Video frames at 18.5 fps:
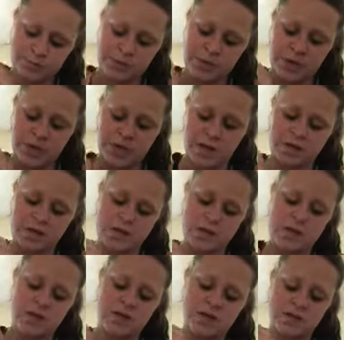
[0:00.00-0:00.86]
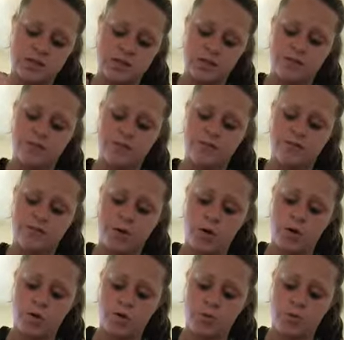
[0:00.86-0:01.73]
Because it is
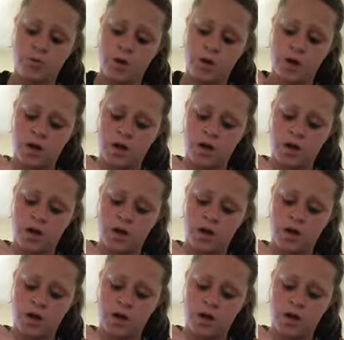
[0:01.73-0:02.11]
foam